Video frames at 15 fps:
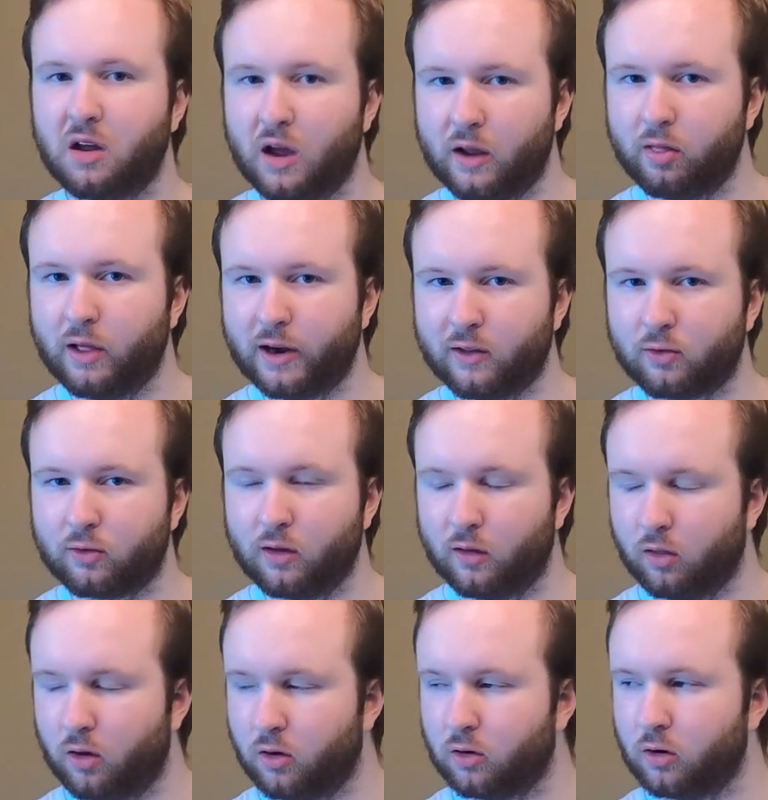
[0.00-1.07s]
I'd let it
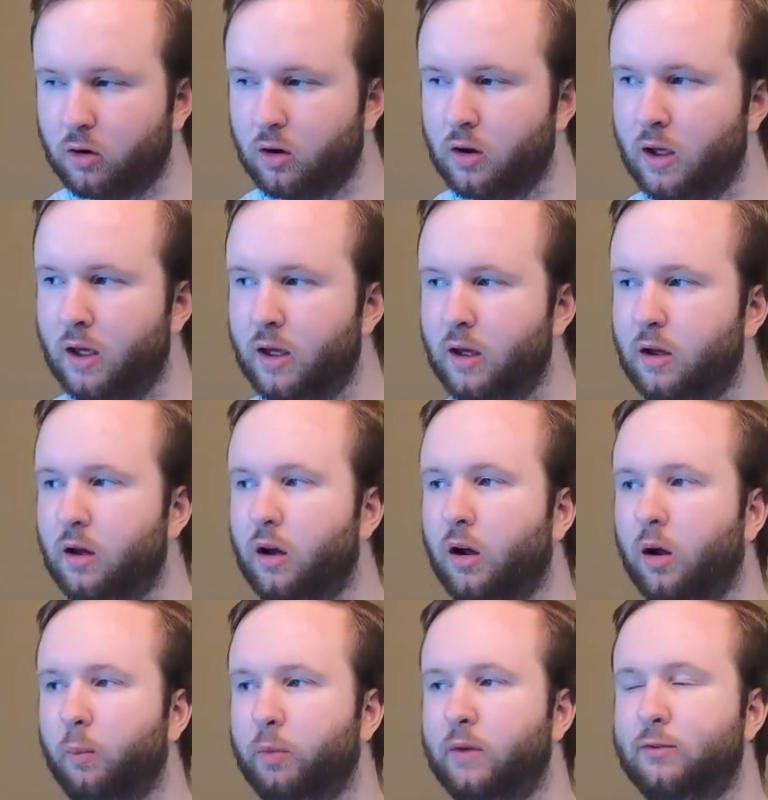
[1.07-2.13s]
sit longer.
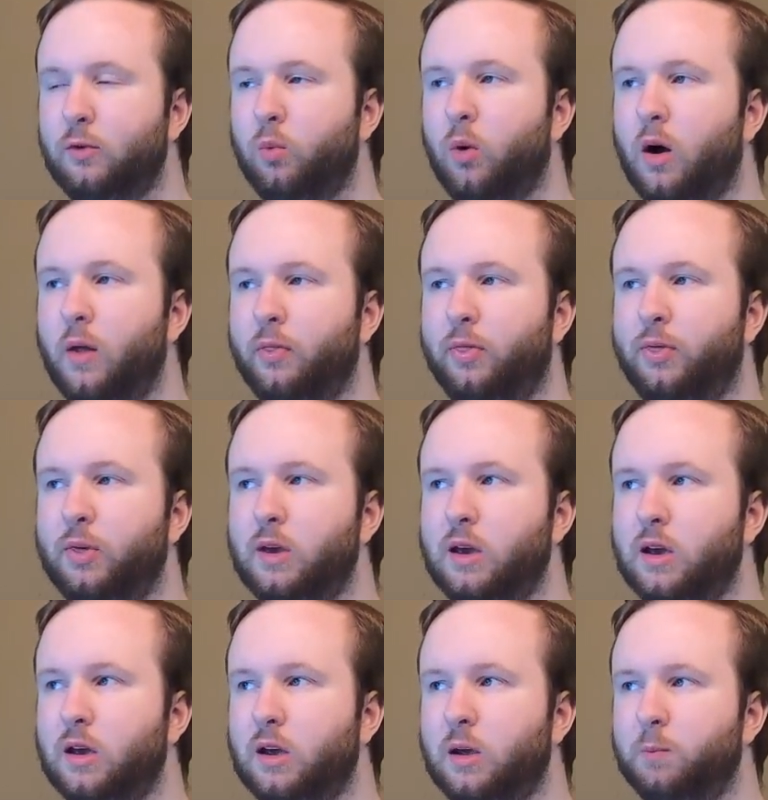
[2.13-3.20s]
If you want
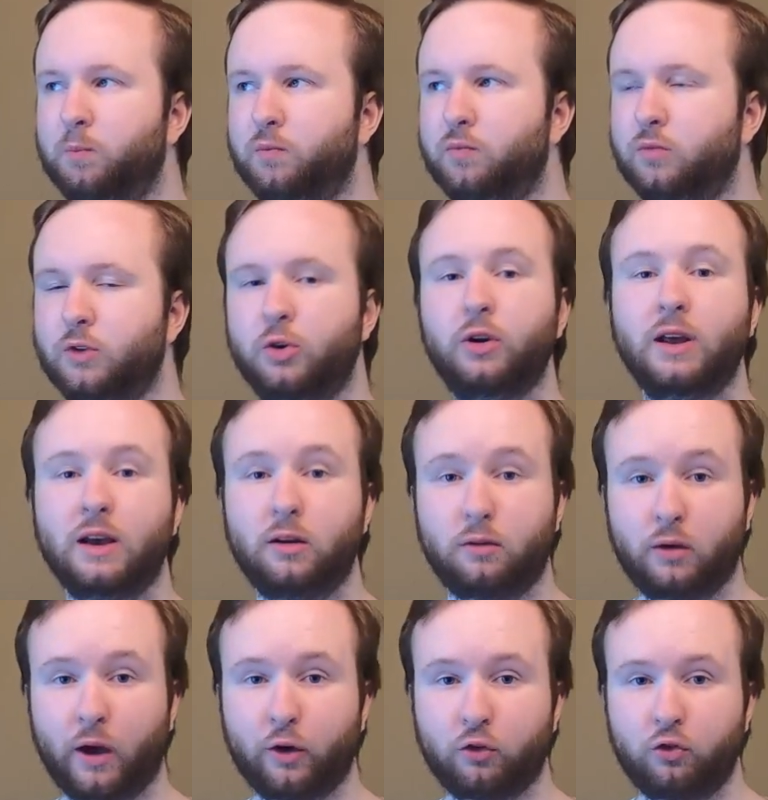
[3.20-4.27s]
the
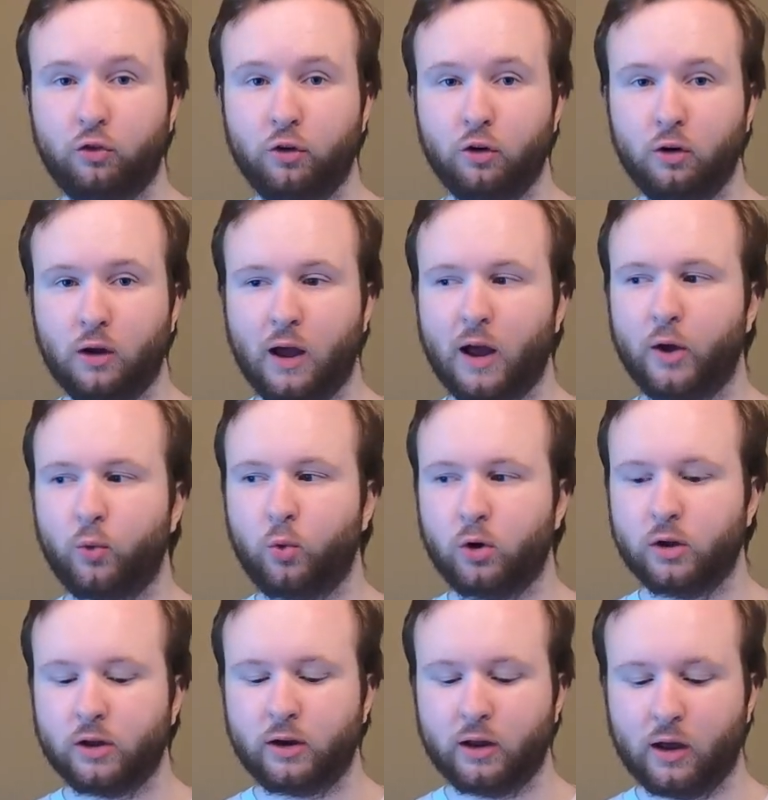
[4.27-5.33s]
unique texture, I
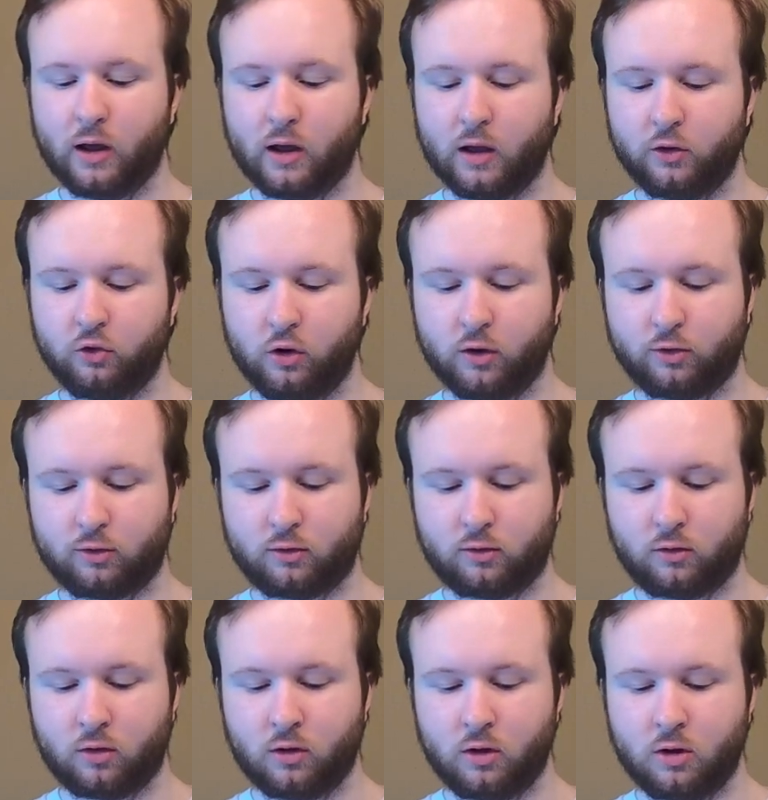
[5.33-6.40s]
would
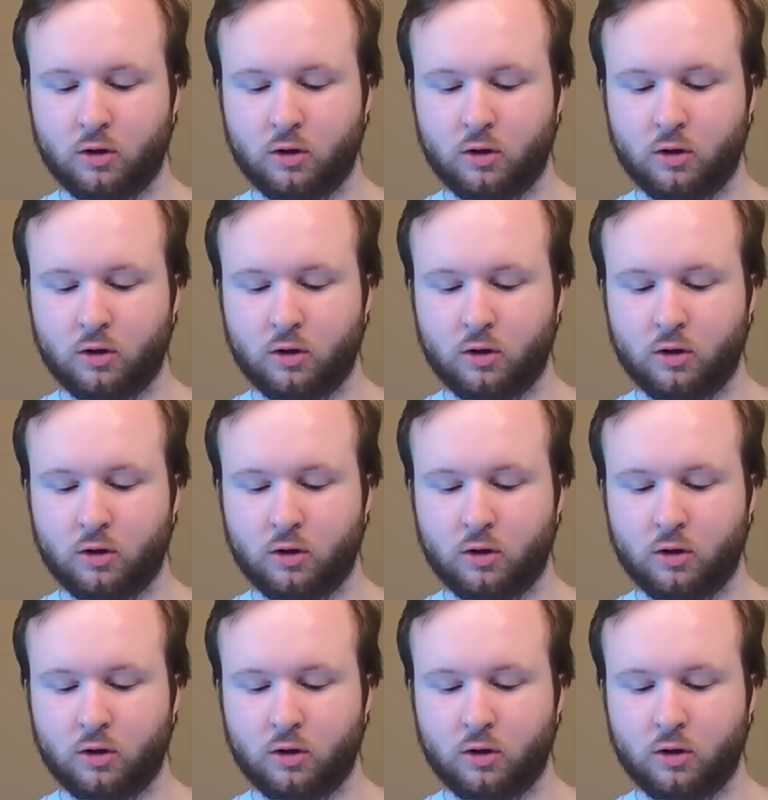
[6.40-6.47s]
just